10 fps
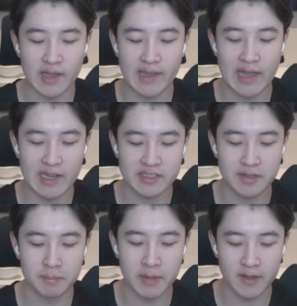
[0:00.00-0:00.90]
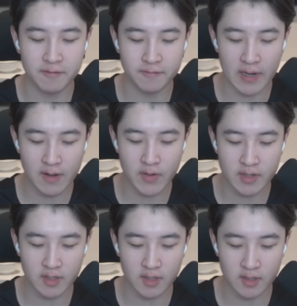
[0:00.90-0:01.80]
I asked my favorite
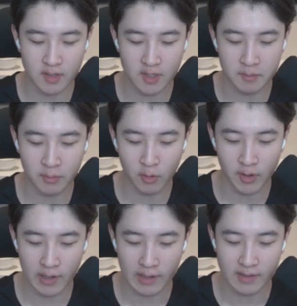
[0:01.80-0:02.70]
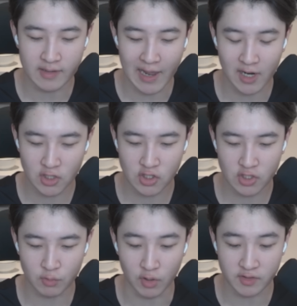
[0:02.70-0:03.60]
Indian boy, Daksh.
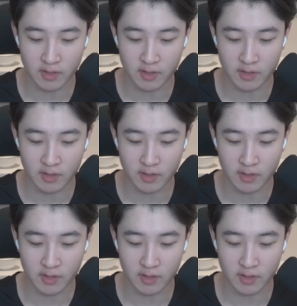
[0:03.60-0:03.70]
Where is he?